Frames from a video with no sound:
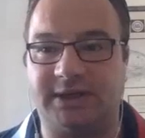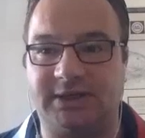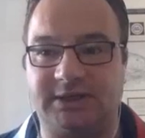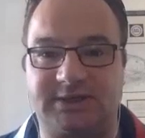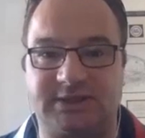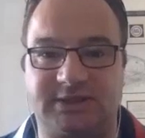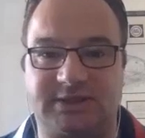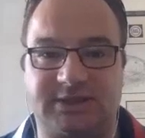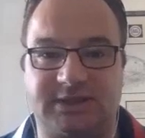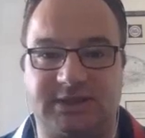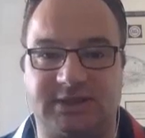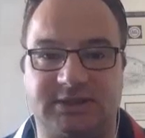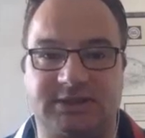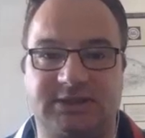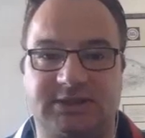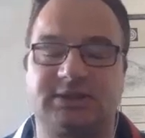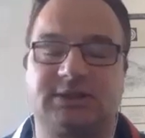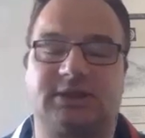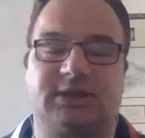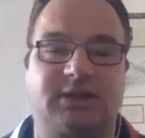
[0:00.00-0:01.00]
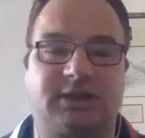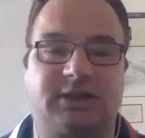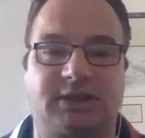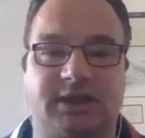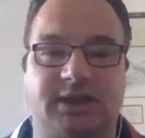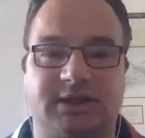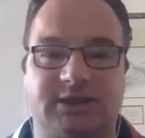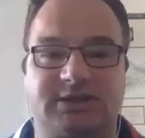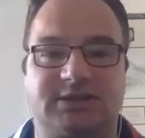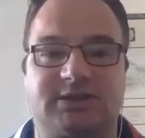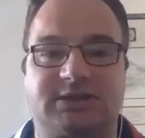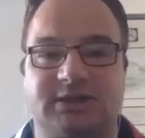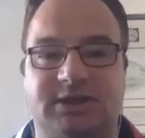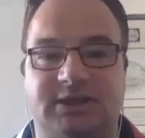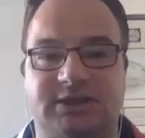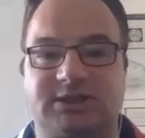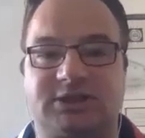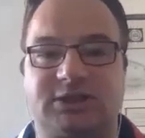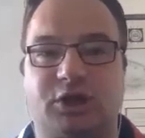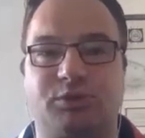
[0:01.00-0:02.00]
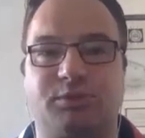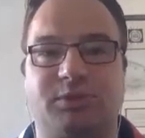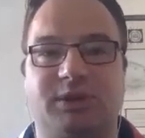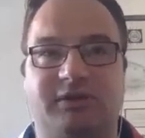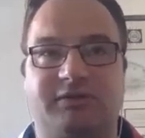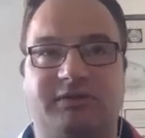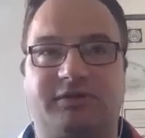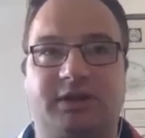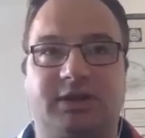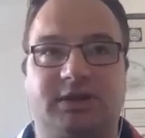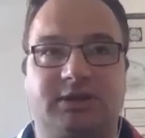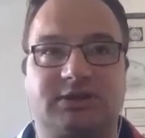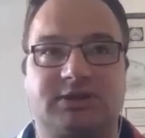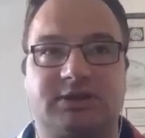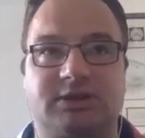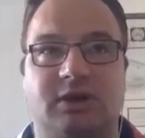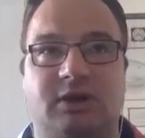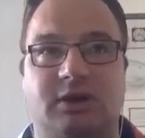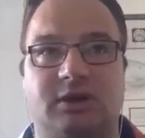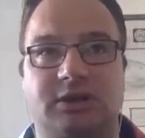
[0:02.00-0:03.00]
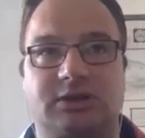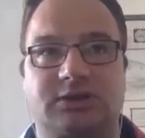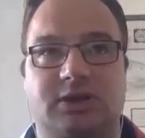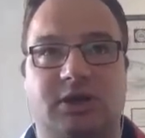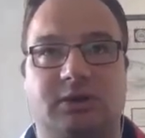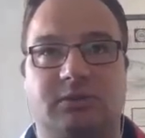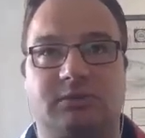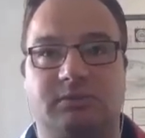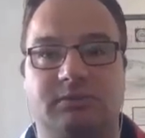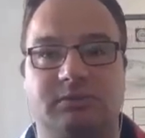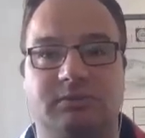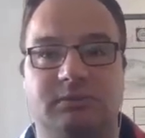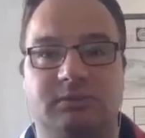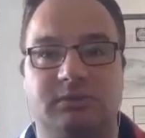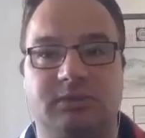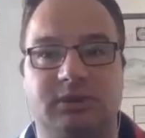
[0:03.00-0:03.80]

entities? There's so many things. A lot of the time,